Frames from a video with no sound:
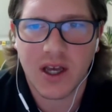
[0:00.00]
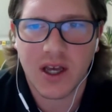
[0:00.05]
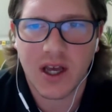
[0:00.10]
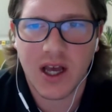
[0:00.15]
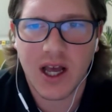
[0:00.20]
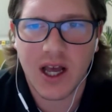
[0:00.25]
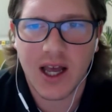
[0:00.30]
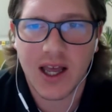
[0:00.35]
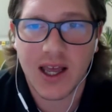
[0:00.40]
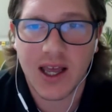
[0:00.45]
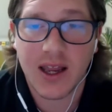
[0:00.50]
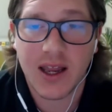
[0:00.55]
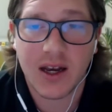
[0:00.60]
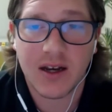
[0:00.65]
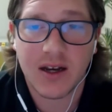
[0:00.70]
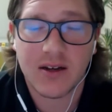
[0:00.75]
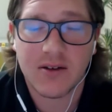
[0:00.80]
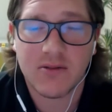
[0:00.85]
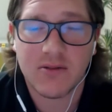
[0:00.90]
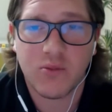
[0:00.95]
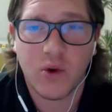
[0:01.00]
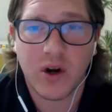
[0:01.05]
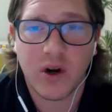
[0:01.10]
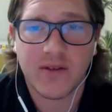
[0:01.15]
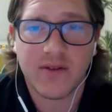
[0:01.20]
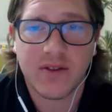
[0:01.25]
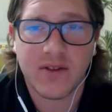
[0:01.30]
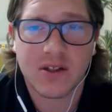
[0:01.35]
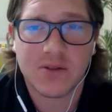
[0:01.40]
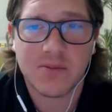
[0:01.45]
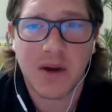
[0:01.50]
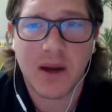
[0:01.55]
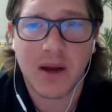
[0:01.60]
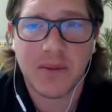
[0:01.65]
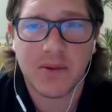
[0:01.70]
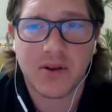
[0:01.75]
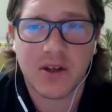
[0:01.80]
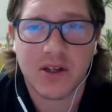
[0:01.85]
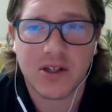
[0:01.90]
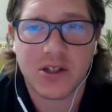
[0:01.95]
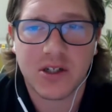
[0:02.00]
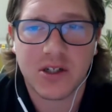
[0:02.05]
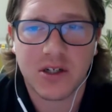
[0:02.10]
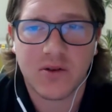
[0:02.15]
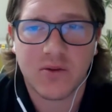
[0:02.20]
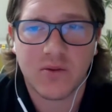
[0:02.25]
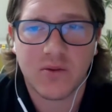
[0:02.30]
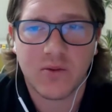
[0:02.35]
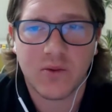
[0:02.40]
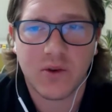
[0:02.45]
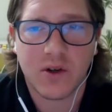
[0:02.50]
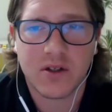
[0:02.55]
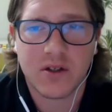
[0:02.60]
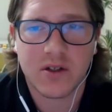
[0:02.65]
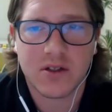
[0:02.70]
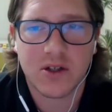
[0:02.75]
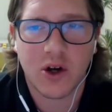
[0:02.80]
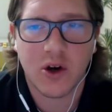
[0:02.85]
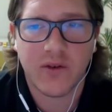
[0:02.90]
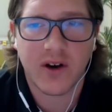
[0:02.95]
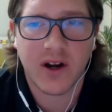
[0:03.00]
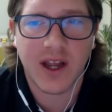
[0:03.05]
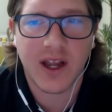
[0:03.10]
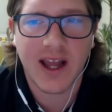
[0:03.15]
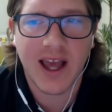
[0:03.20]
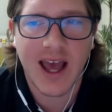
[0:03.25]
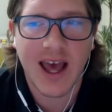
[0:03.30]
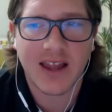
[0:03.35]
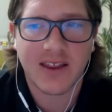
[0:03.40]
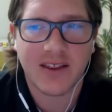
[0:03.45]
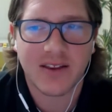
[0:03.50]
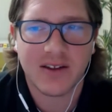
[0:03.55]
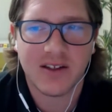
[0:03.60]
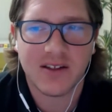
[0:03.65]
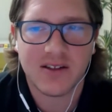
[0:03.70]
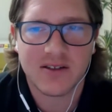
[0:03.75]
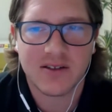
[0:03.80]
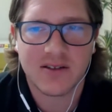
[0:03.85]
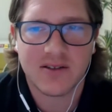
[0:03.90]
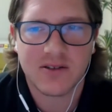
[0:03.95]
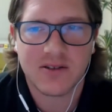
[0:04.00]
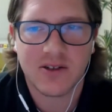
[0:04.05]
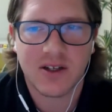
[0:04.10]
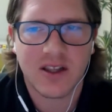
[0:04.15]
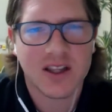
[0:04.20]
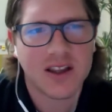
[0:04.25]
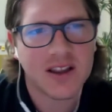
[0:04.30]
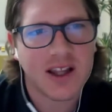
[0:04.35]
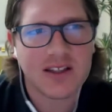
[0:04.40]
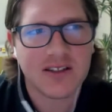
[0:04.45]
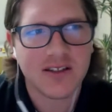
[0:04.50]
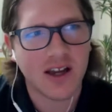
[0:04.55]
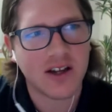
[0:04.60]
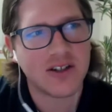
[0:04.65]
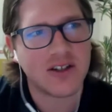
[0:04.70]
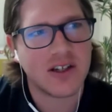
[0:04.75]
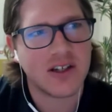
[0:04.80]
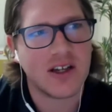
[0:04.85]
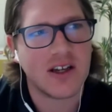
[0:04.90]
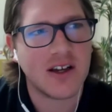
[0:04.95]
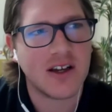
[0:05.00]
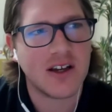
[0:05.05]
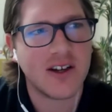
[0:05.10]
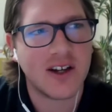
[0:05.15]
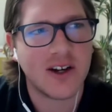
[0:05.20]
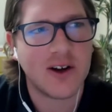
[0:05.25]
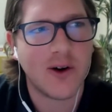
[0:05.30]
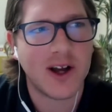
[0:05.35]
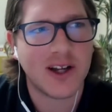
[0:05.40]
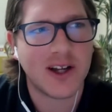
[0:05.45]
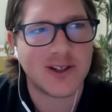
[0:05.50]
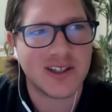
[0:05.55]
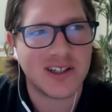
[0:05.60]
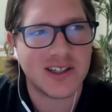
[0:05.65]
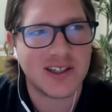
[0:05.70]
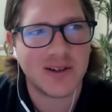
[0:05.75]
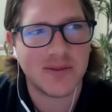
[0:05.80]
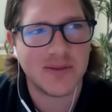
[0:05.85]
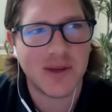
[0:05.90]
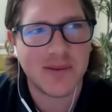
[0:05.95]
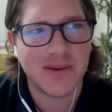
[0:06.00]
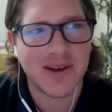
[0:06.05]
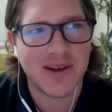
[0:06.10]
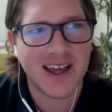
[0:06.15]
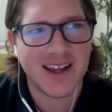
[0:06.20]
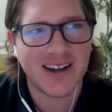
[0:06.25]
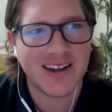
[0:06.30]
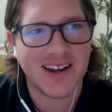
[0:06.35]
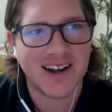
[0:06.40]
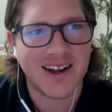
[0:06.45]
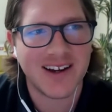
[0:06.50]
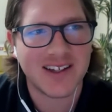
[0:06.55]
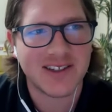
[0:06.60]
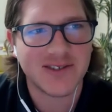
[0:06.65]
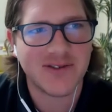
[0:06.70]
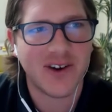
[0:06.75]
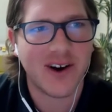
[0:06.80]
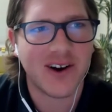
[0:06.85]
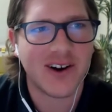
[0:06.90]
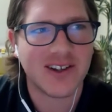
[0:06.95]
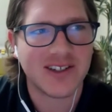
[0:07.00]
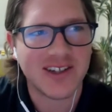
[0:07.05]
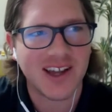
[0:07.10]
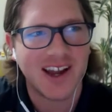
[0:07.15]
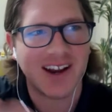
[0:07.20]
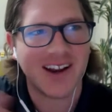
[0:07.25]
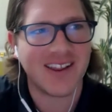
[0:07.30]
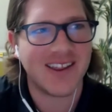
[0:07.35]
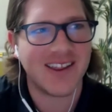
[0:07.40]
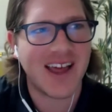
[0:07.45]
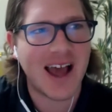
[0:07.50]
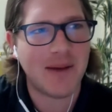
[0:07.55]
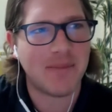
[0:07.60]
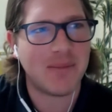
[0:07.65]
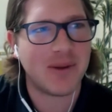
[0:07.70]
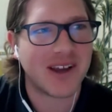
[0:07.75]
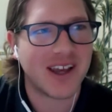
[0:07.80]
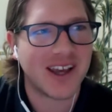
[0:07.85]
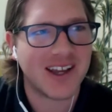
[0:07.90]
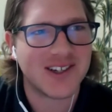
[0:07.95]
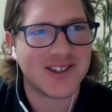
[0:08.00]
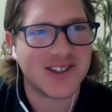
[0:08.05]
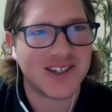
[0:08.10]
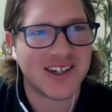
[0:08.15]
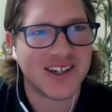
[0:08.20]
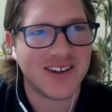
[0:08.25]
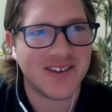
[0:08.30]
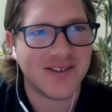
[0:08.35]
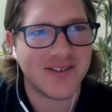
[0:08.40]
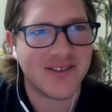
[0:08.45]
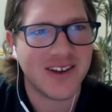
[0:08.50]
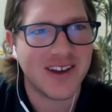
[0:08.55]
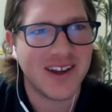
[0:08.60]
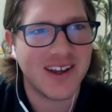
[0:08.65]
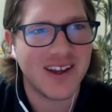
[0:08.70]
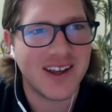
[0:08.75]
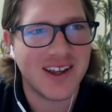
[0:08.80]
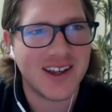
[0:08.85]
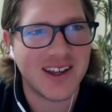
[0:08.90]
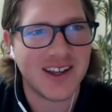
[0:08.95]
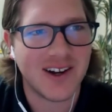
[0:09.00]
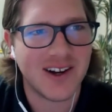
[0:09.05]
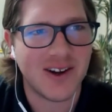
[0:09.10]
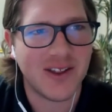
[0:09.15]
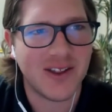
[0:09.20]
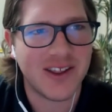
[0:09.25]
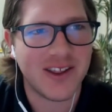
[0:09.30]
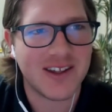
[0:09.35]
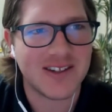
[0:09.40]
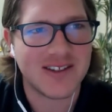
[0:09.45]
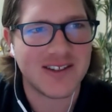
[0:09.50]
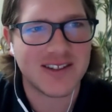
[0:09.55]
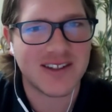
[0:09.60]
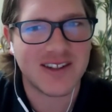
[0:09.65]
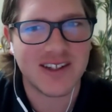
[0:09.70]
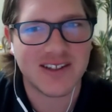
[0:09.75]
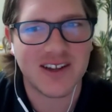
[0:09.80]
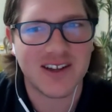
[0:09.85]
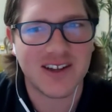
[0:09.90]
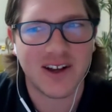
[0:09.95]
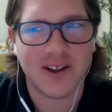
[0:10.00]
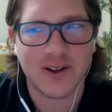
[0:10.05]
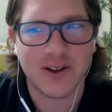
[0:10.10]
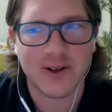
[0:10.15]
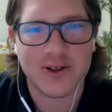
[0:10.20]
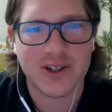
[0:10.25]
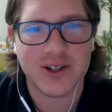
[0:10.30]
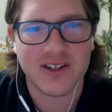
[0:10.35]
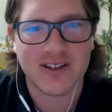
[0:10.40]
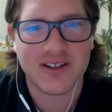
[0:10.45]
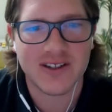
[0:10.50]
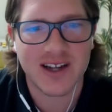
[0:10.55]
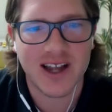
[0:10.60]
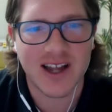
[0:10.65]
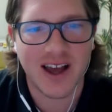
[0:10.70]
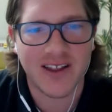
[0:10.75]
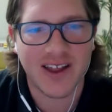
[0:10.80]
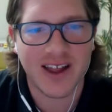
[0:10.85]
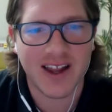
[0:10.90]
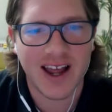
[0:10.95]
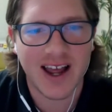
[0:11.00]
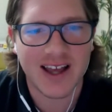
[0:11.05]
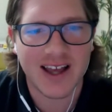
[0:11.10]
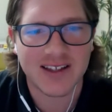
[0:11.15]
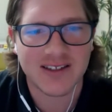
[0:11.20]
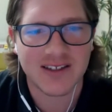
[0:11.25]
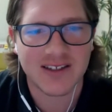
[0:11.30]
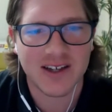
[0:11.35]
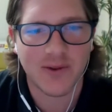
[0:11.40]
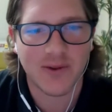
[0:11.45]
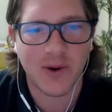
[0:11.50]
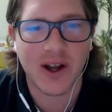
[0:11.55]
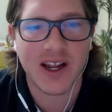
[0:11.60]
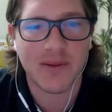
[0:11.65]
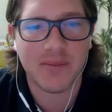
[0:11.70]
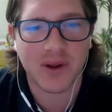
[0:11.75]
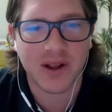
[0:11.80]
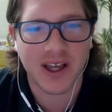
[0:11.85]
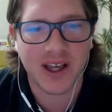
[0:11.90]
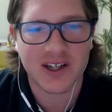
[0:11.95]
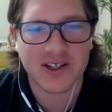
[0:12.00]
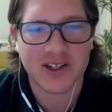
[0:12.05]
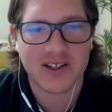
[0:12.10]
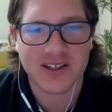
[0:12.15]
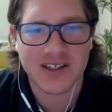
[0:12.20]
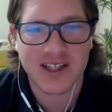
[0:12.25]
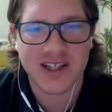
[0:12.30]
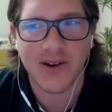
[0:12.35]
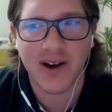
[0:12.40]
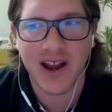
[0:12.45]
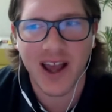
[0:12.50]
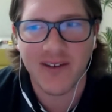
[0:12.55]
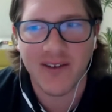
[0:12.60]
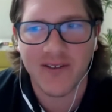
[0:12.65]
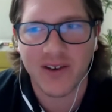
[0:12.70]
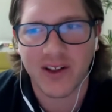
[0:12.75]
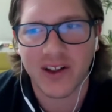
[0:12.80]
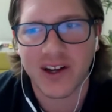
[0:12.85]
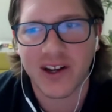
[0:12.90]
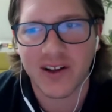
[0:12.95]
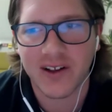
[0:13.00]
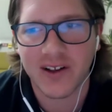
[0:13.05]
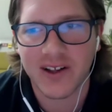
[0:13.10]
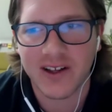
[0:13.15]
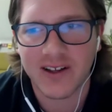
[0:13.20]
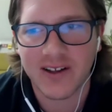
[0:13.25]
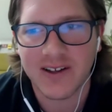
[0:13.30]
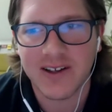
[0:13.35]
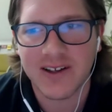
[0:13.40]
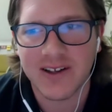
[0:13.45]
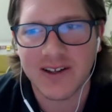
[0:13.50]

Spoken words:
And what if this population was overhead athletes? So I think that's actually a good question to maybe end on, as far as kind of the application of, these conclusions and how that has what implications that would have clinically.